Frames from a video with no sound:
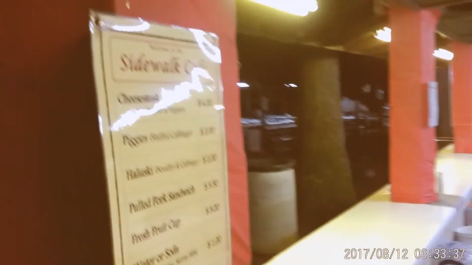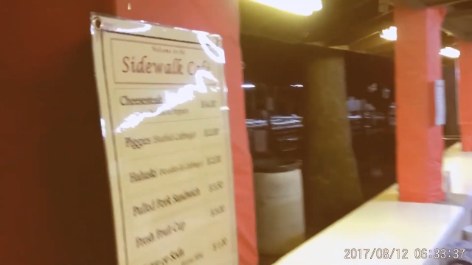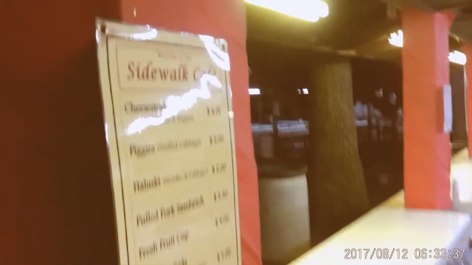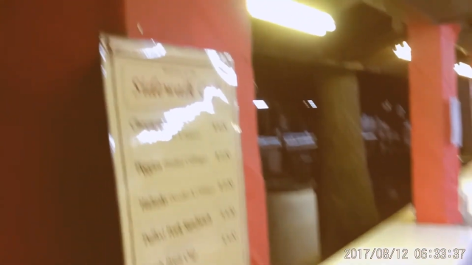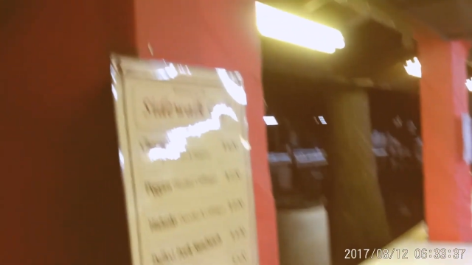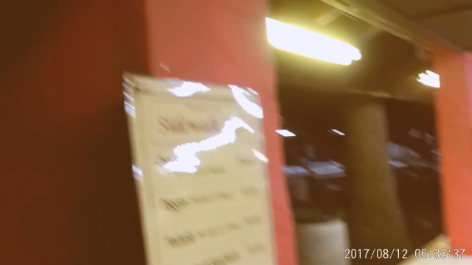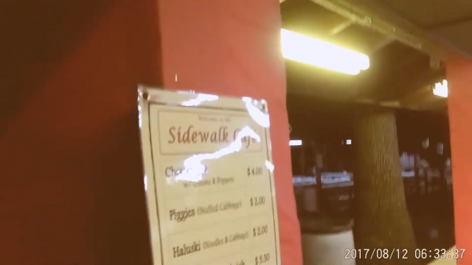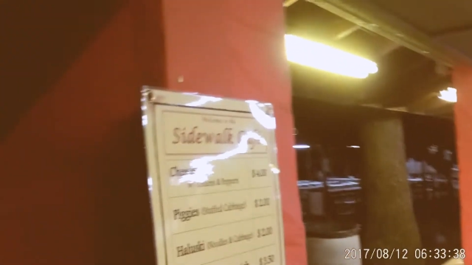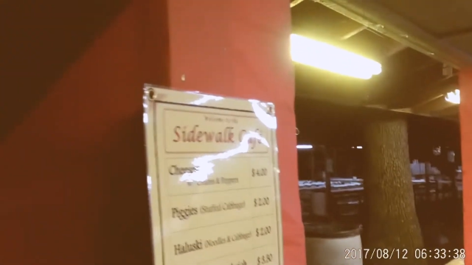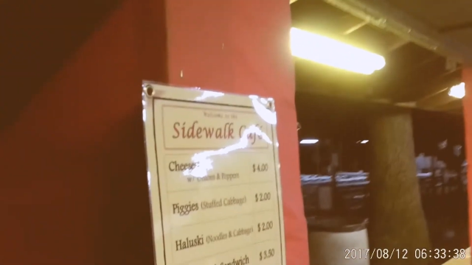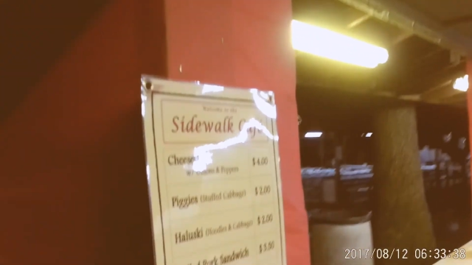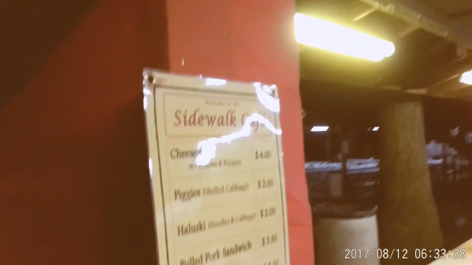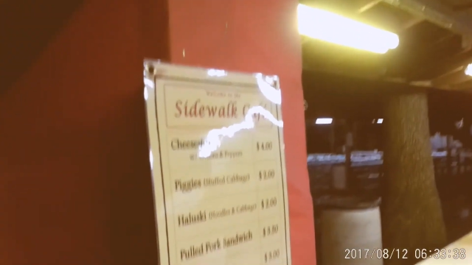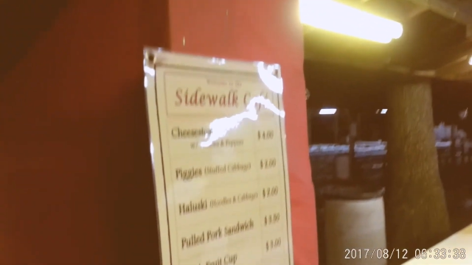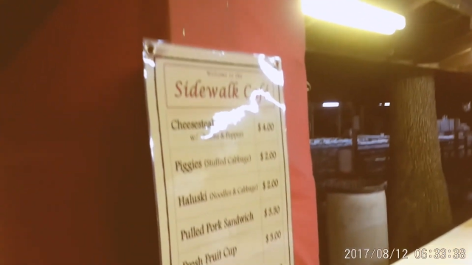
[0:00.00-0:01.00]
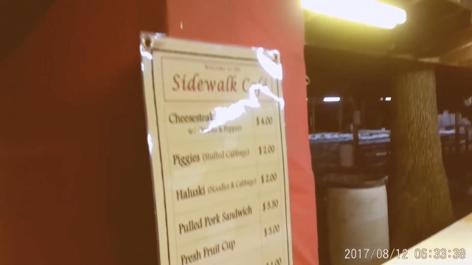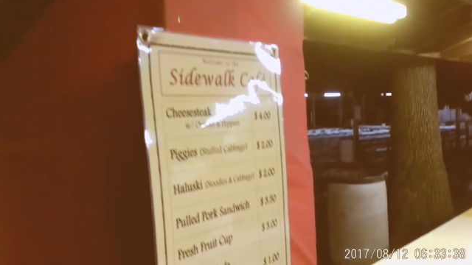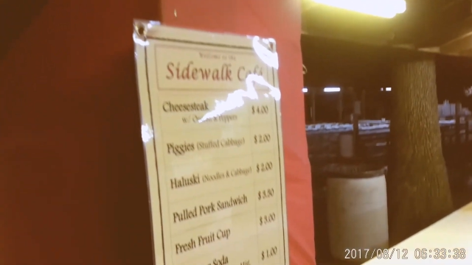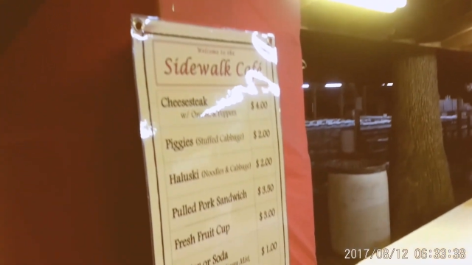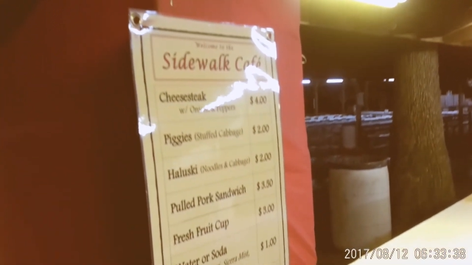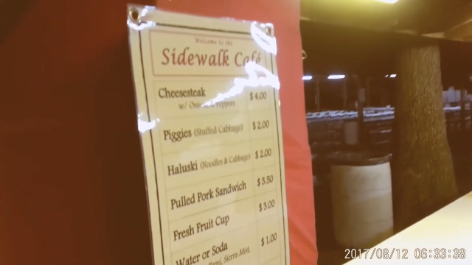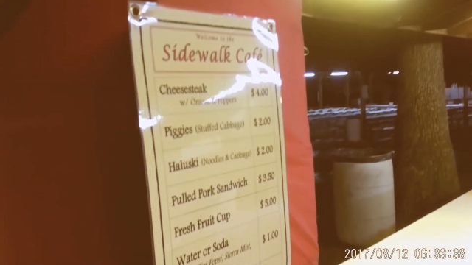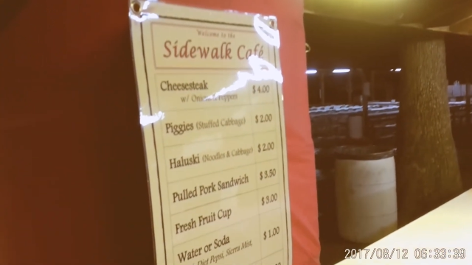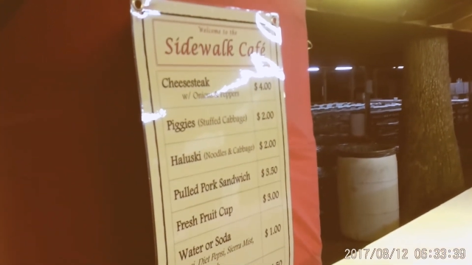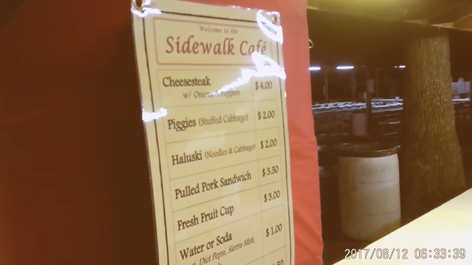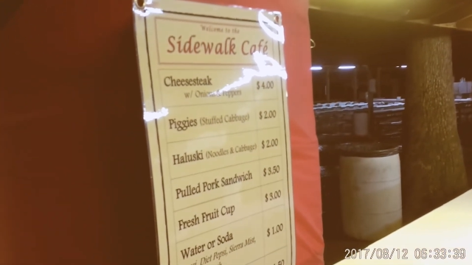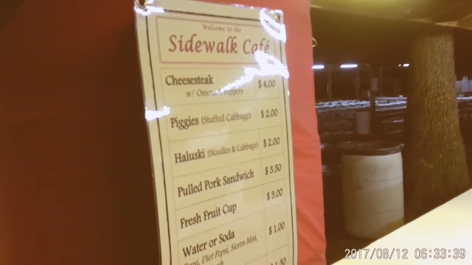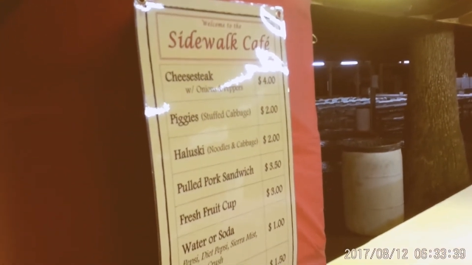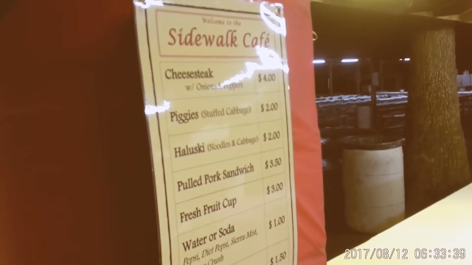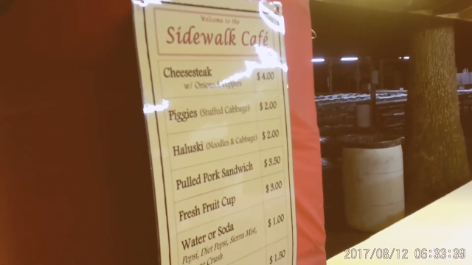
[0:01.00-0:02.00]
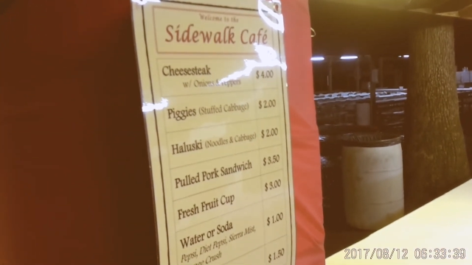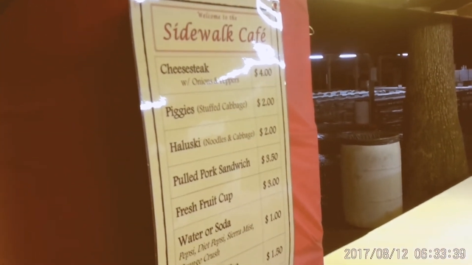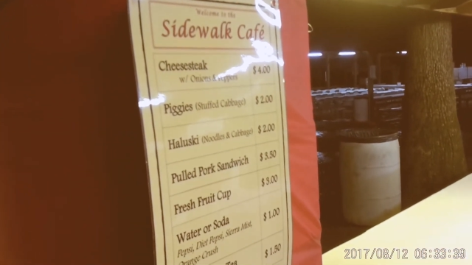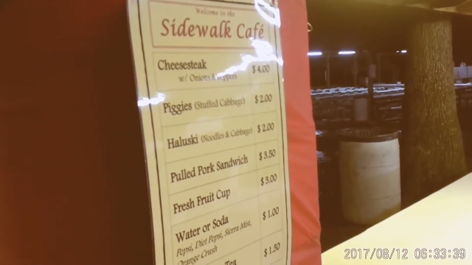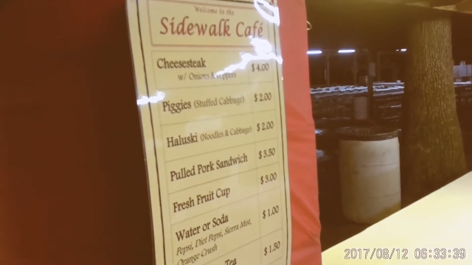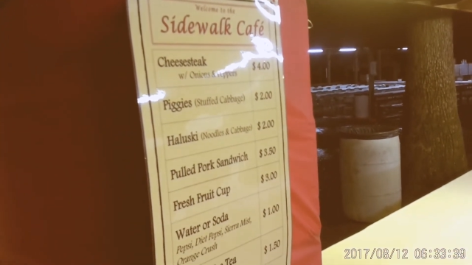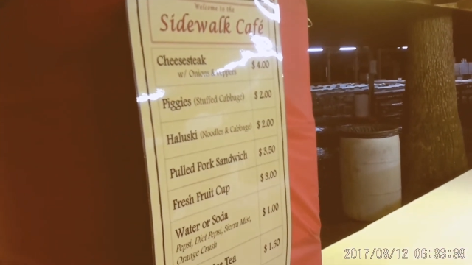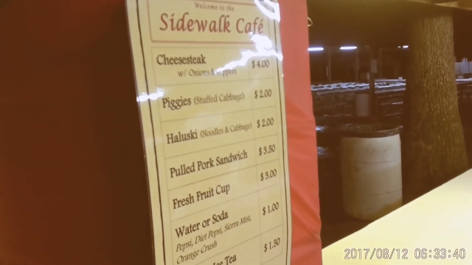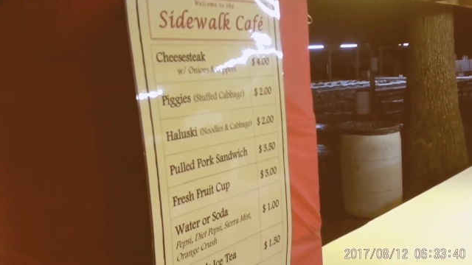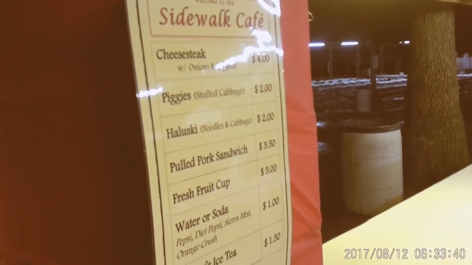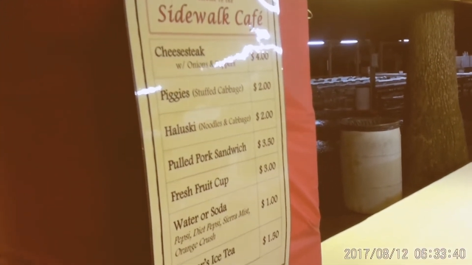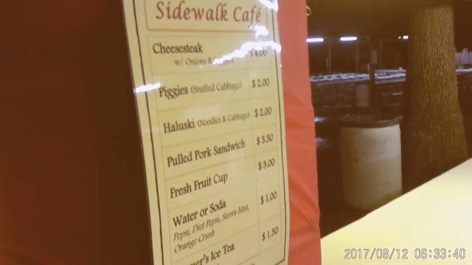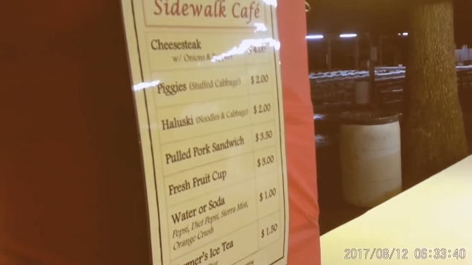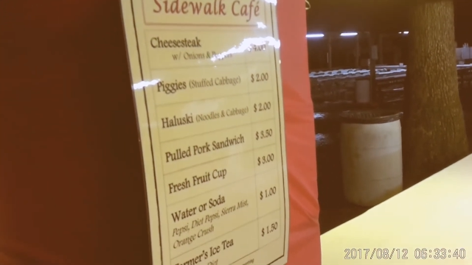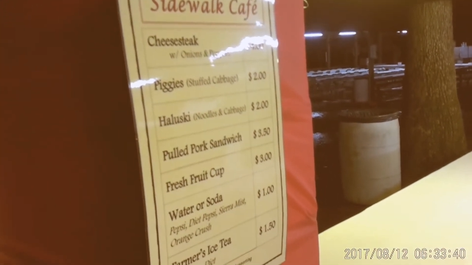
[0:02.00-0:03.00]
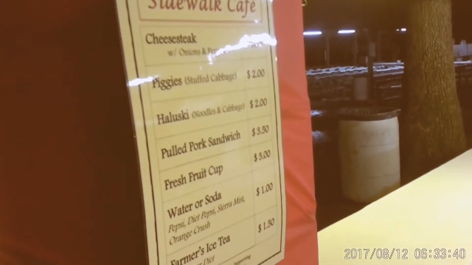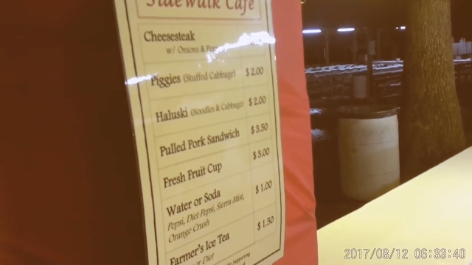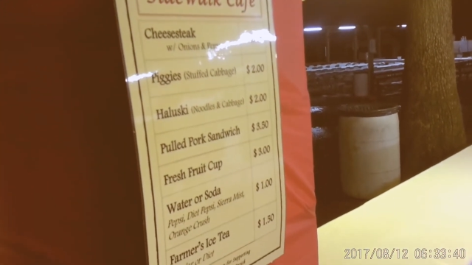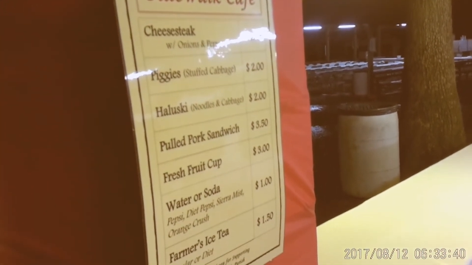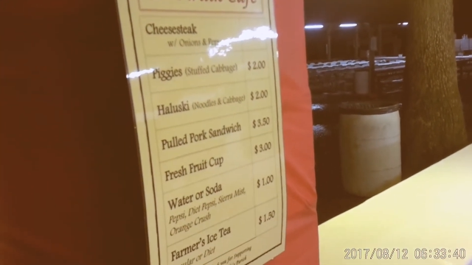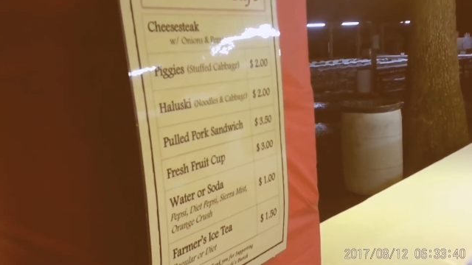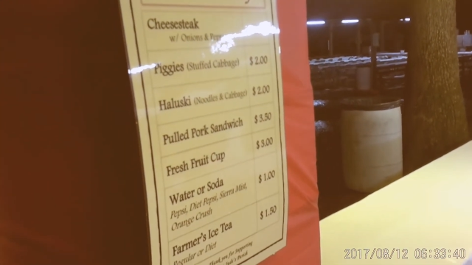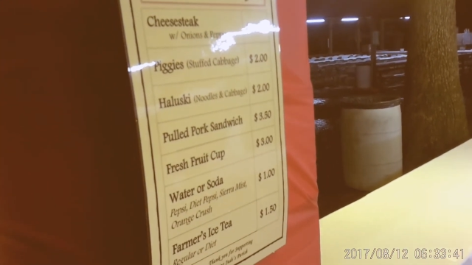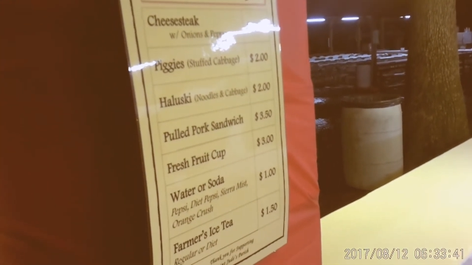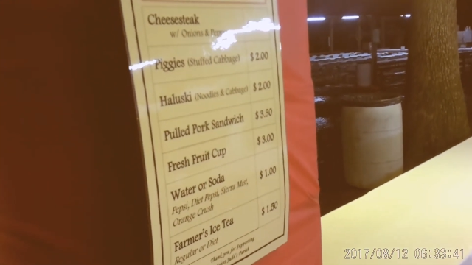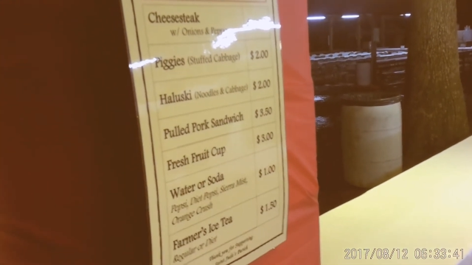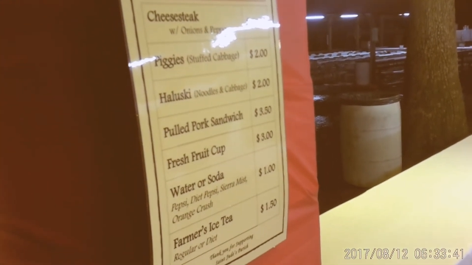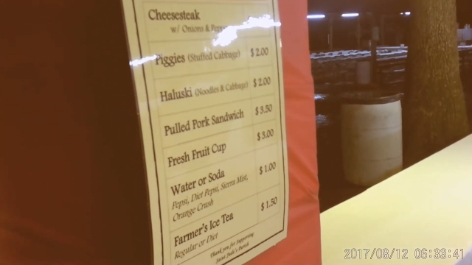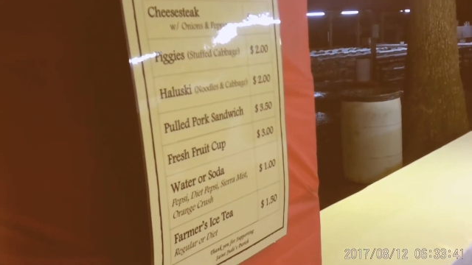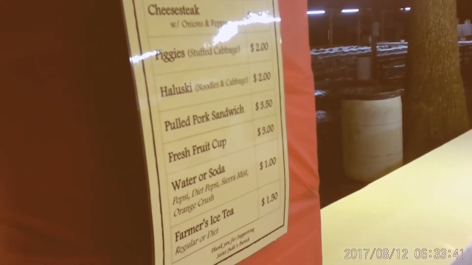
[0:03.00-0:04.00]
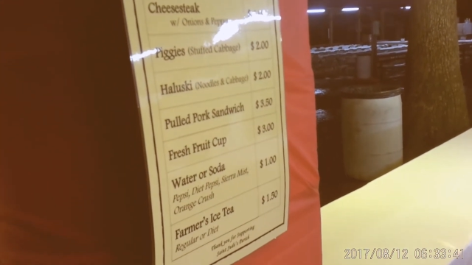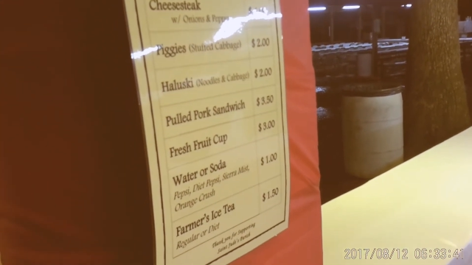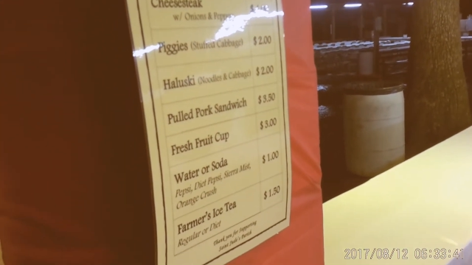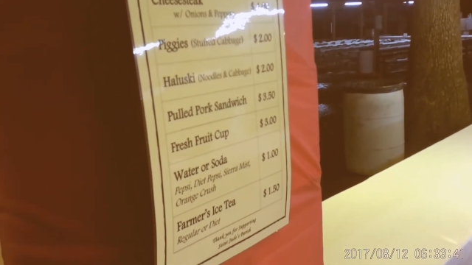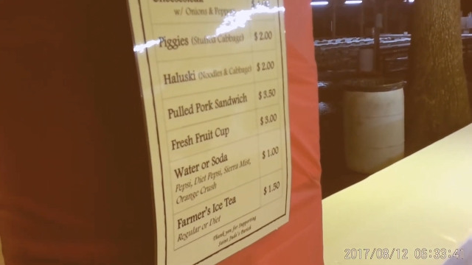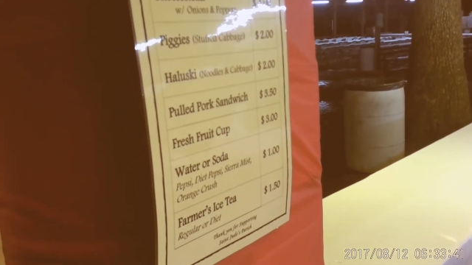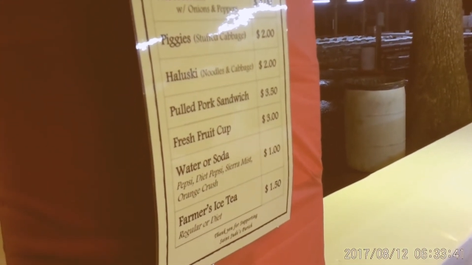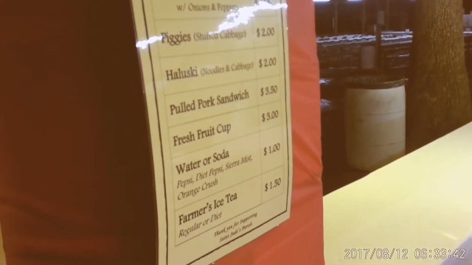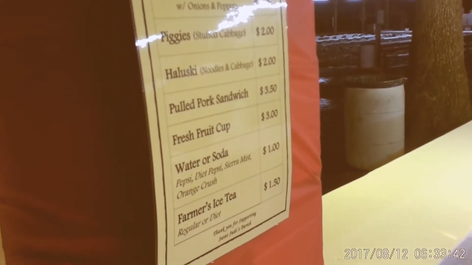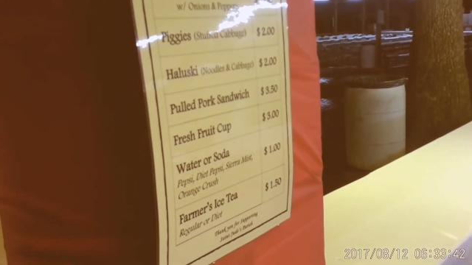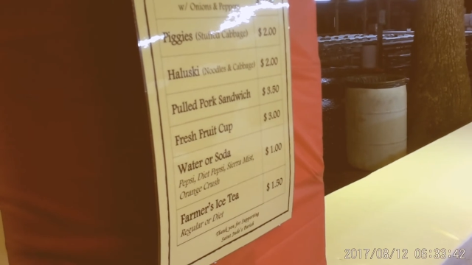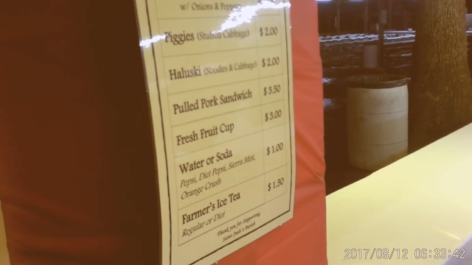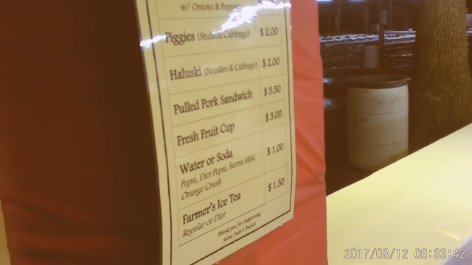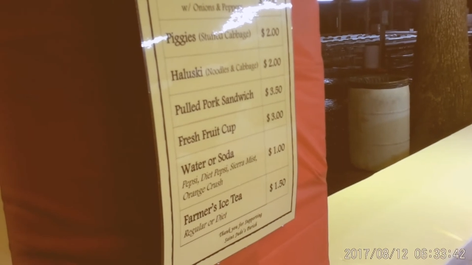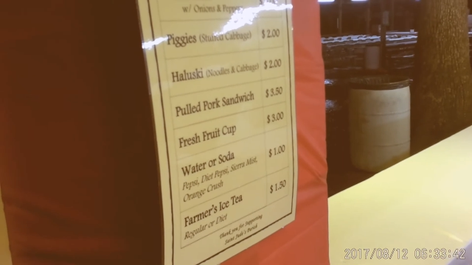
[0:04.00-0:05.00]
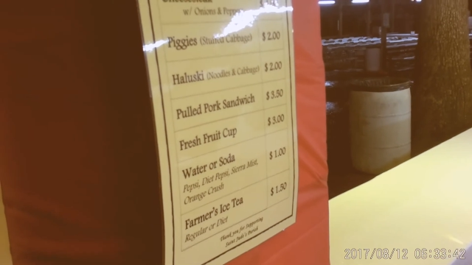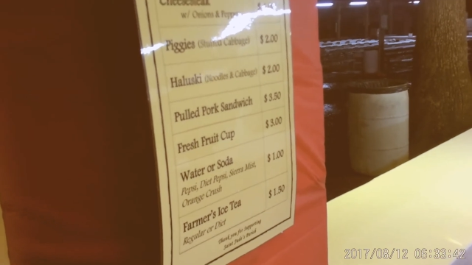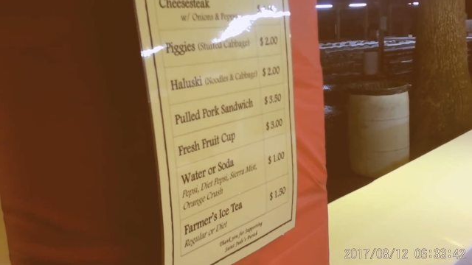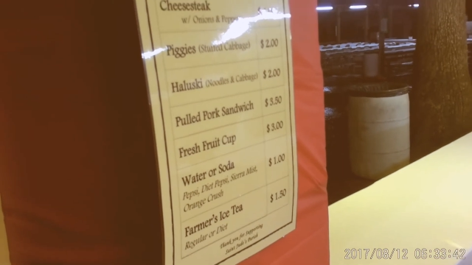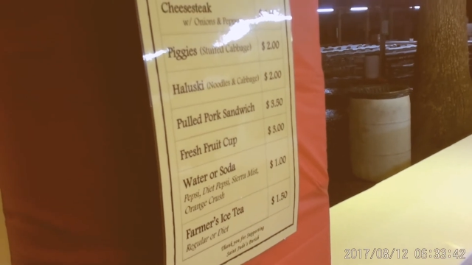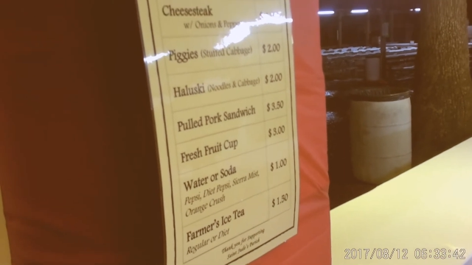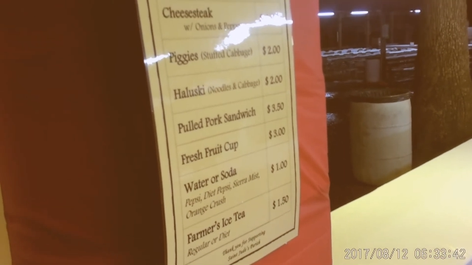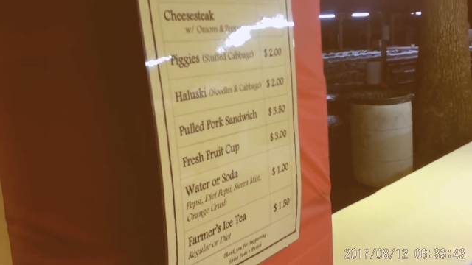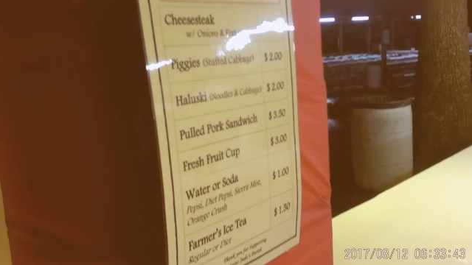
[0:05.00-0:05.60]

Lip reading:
(no speaker visible)